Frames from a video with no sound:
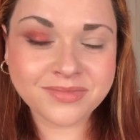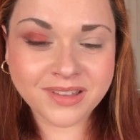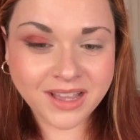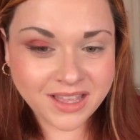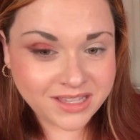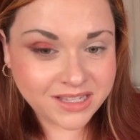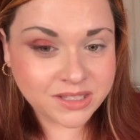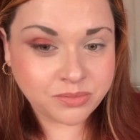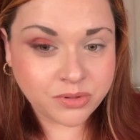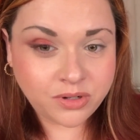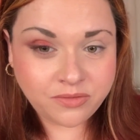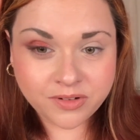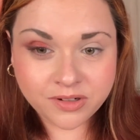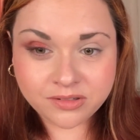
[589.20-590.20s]
I think it's
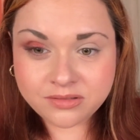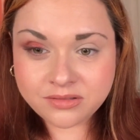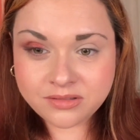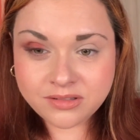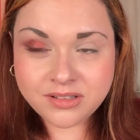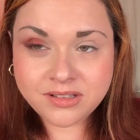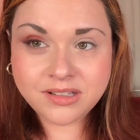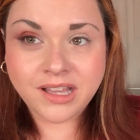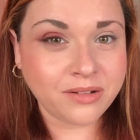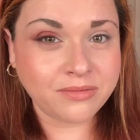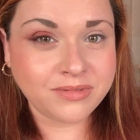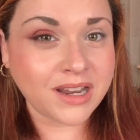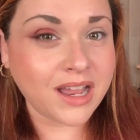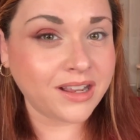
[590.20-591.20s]
beautiful.
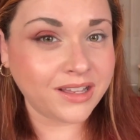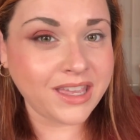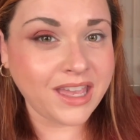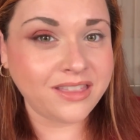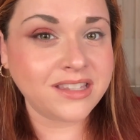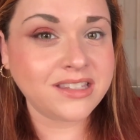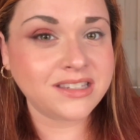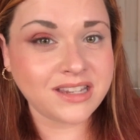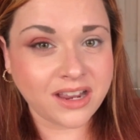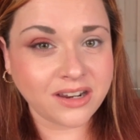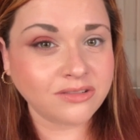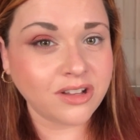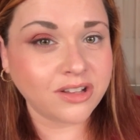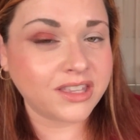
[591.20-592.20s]
Again, this is not a
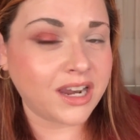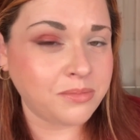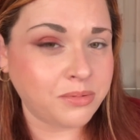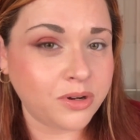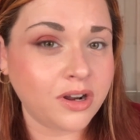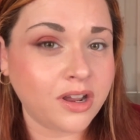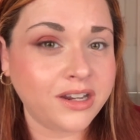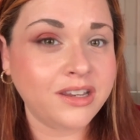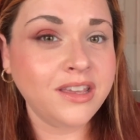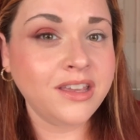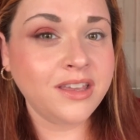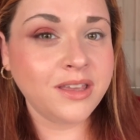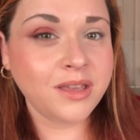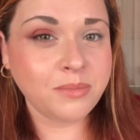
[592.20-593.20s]
look that I put on
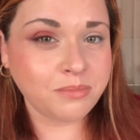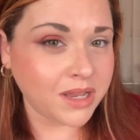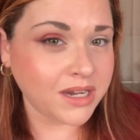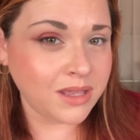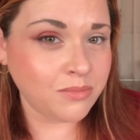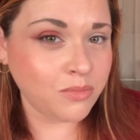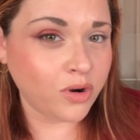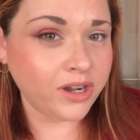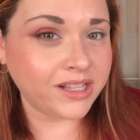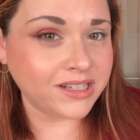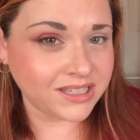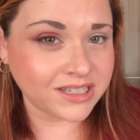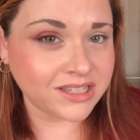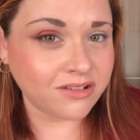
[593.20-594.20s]
Monday morning at
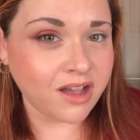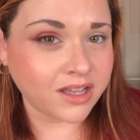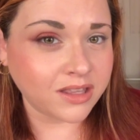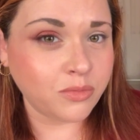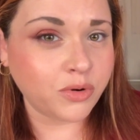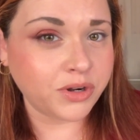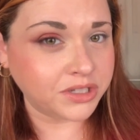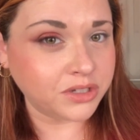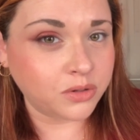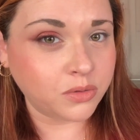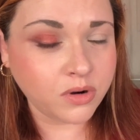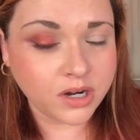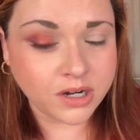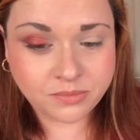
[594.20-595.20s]
6 o'clock in the morning to go to
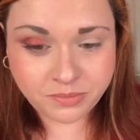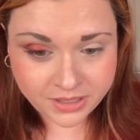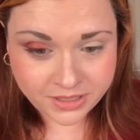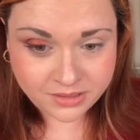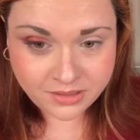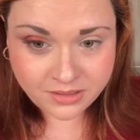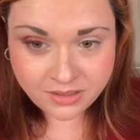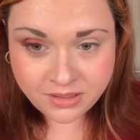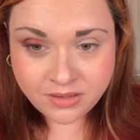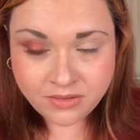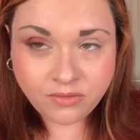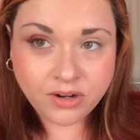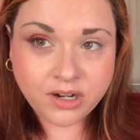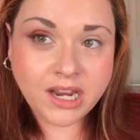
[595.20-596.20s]
work, but
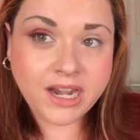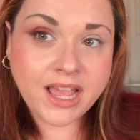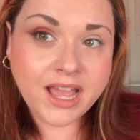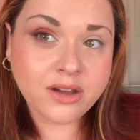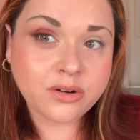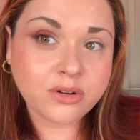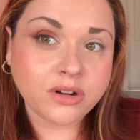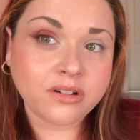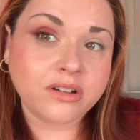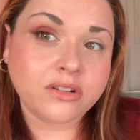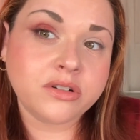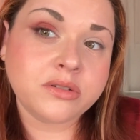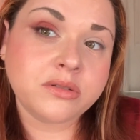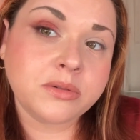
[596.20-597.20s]
for a night out or a
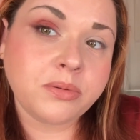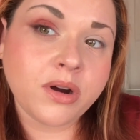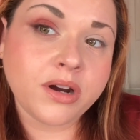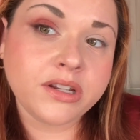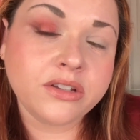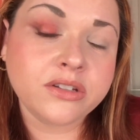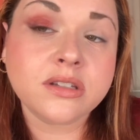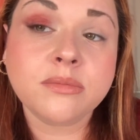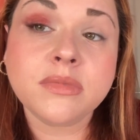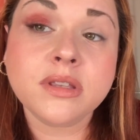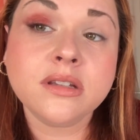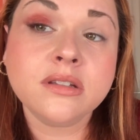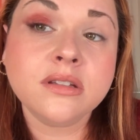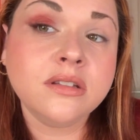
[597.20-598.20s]
Christmas party or
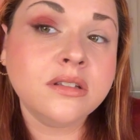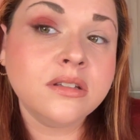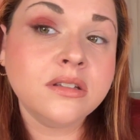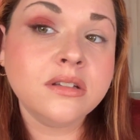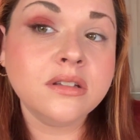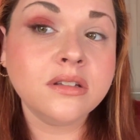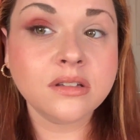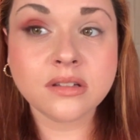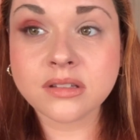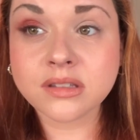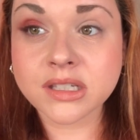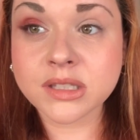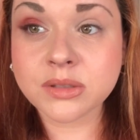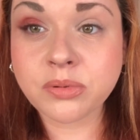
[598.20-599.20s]
something,
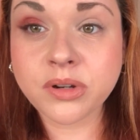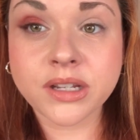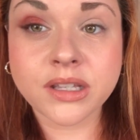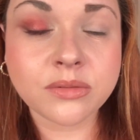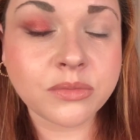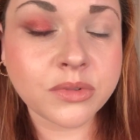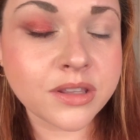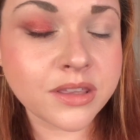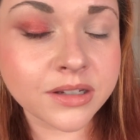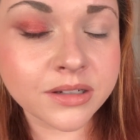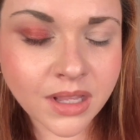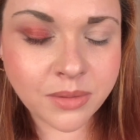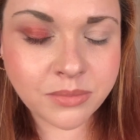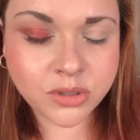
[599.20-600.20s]
It's pretty. What do you think?
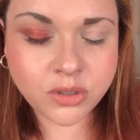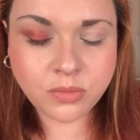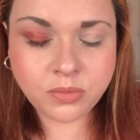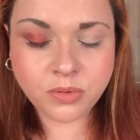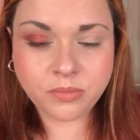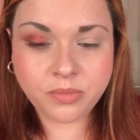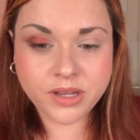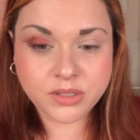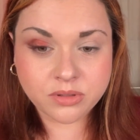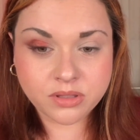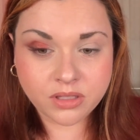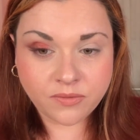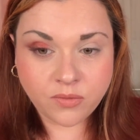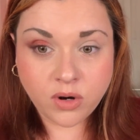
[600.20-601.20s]
I'm super impressed with
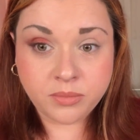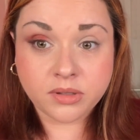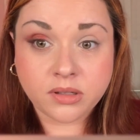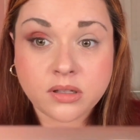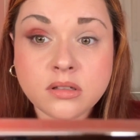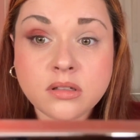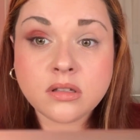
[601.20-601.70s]
this formula.